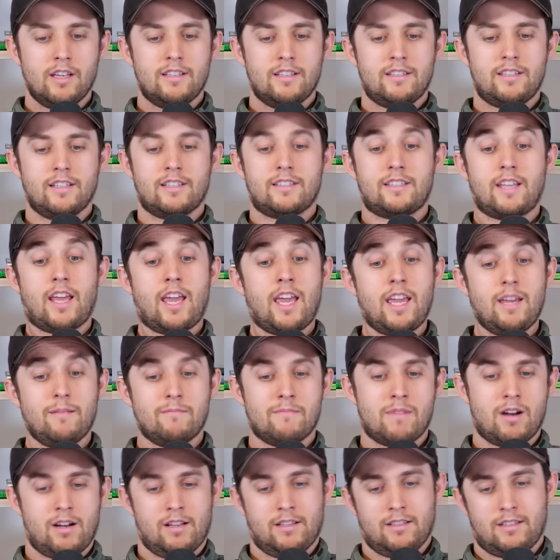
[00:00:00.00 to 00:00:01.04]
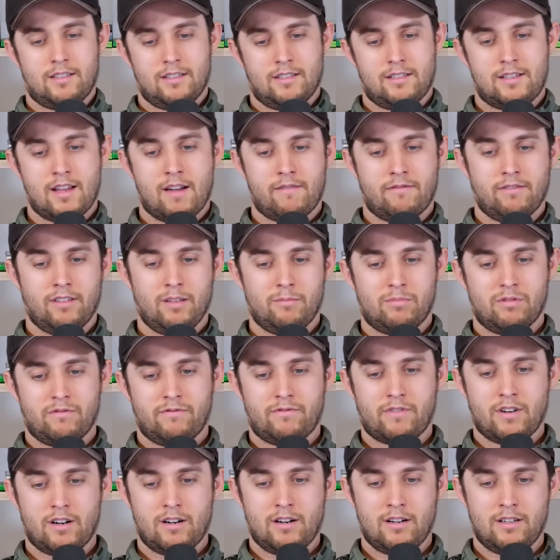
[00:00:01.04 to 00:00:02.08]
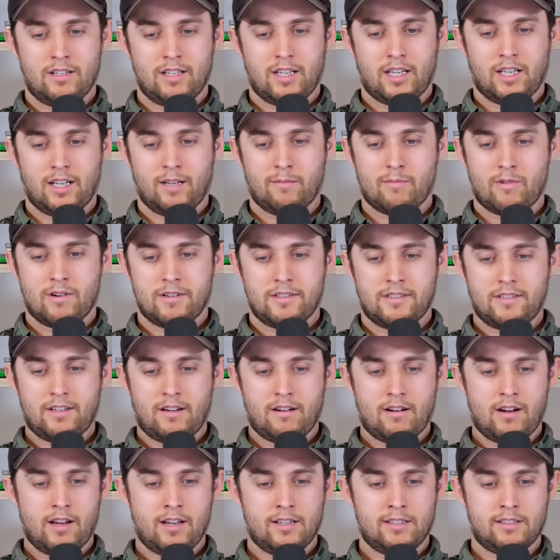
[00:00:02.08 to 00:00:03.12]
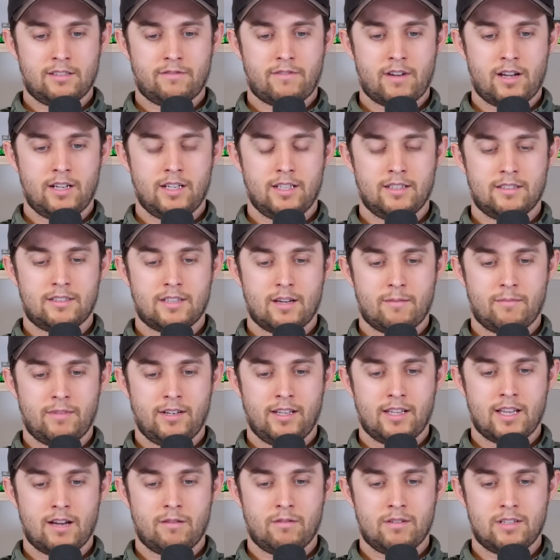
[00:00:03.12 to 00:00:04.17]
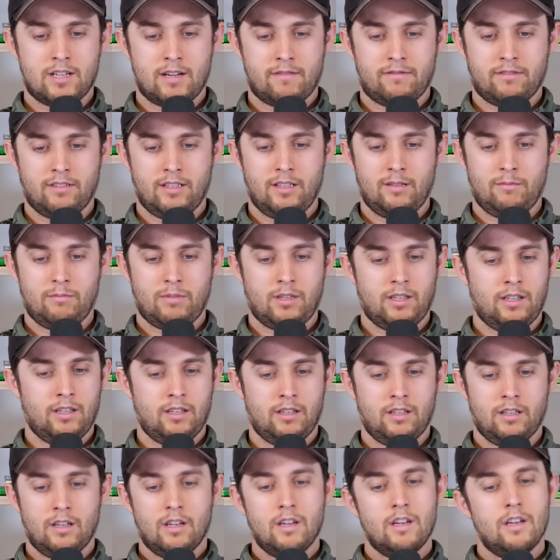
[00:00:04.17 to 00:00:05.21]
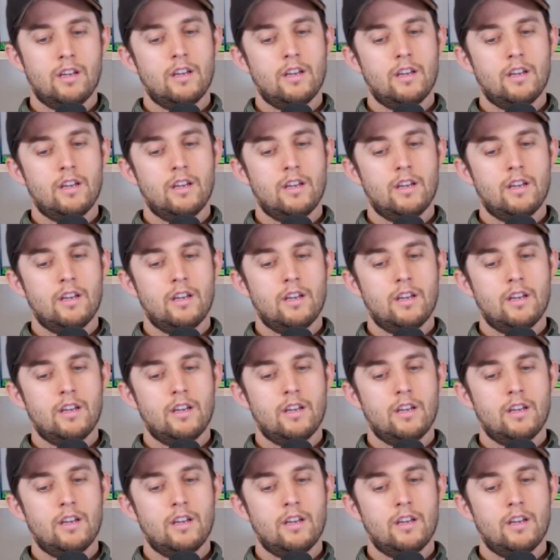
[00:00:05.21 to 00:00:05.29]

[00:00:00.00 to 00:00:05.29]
6 to 8 months is definitely preferred to getting more serious, finding somebody that would definitely be